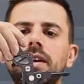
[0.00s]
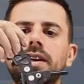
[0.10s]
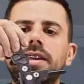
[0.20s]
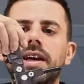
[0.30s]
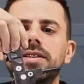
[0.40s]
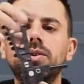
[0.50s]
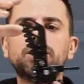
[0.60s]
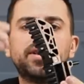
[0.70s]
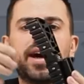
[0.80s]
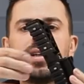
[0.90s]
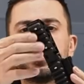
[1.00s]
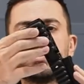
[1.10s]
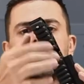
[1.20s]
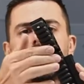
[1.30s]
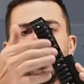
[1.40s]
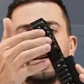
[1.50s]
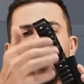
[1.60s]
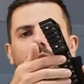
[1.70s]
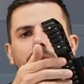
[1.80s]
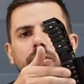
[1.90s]
It has those nice
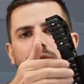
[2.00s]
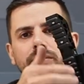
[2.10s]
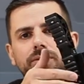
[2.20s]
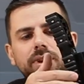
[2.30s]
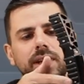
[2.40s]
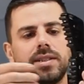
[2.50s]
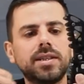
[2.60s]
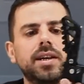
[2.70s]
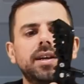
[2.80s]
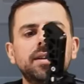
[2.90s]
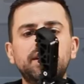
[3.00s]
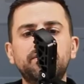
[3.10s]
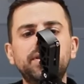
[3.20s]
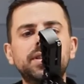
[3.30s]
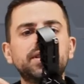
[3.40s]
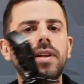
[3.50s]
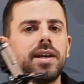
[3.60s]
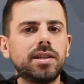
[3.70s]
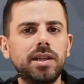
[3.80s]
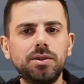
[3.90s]
rubber feelings that fits
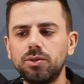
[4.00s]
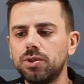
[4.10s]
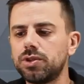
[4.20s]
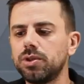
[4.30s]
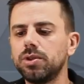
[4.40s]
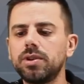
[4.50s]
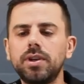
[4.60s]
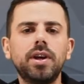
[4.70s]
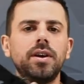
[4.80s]
nicely into your shoulder